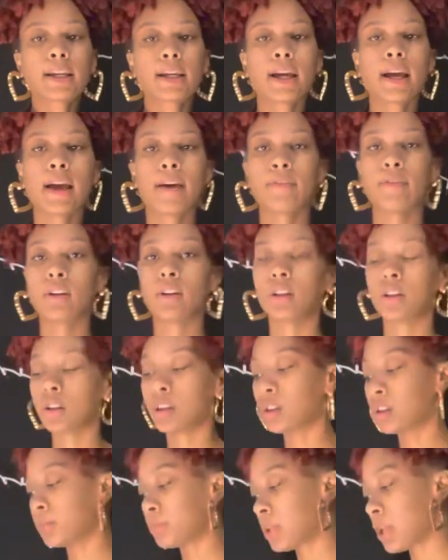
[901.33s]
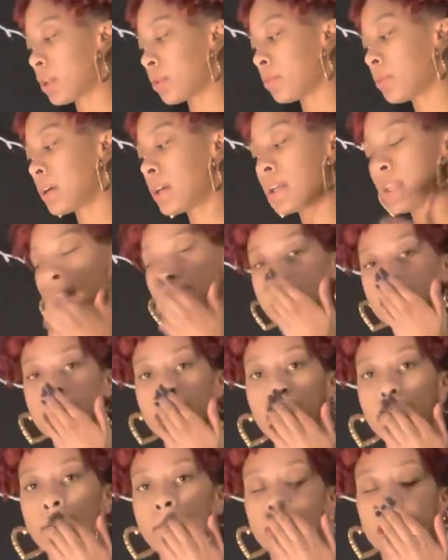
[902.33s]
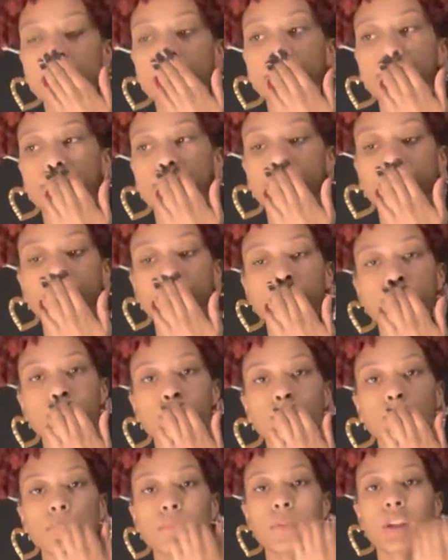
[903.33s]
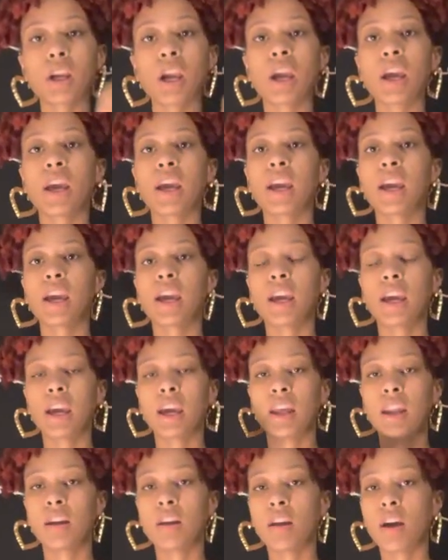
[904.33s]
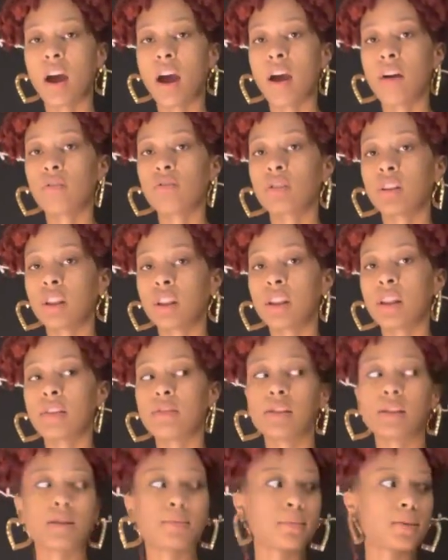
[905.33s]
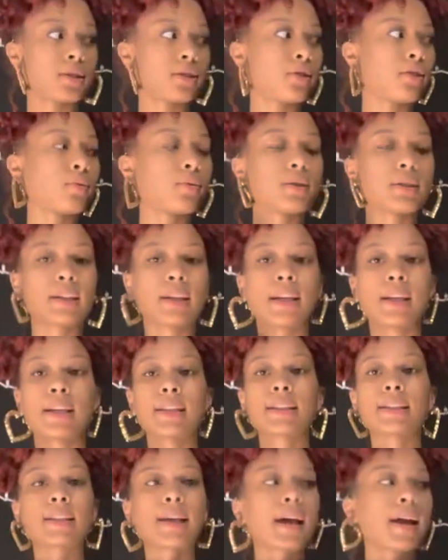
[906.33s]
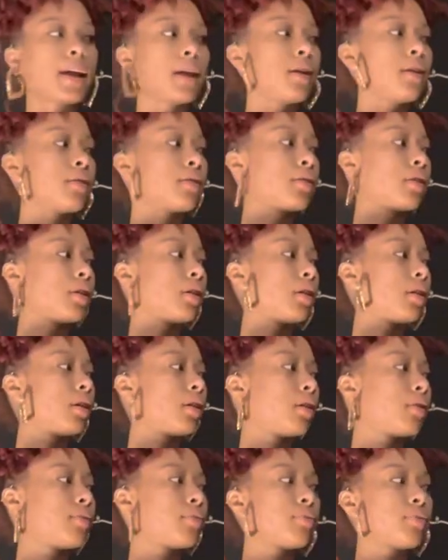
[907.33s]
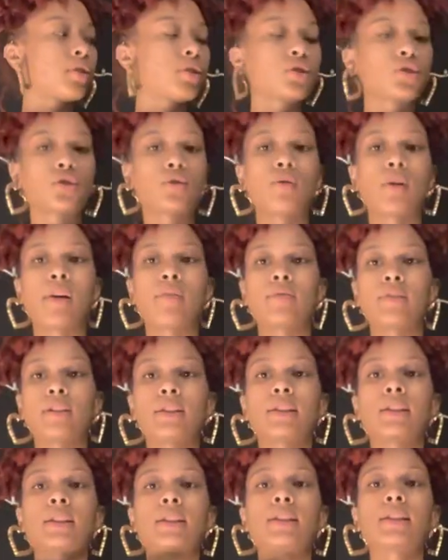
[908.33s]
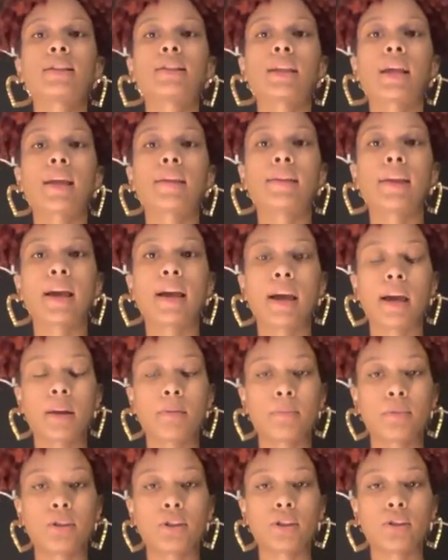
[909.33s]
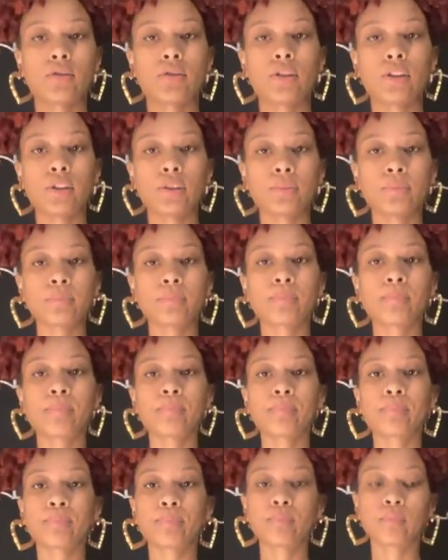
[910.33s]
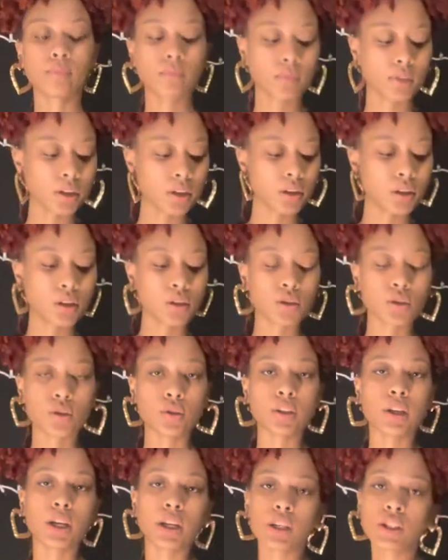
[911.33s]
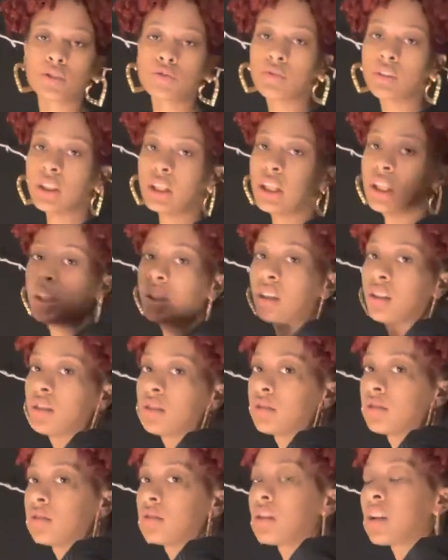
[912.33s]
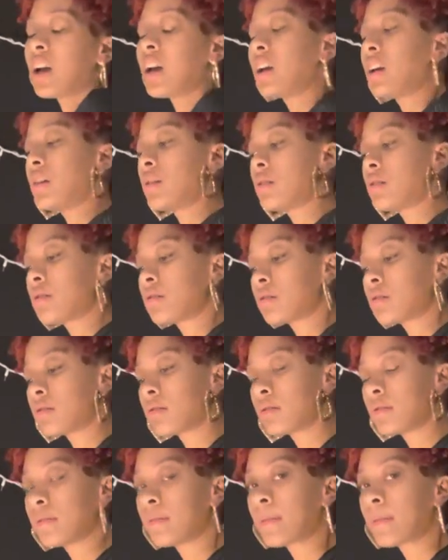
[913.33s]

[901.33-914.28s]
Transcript: it. I have a, another one in this color. And I really love this material. Once again, it's like the first two outfits. It's like that kind of material. So yeah, it's really nice.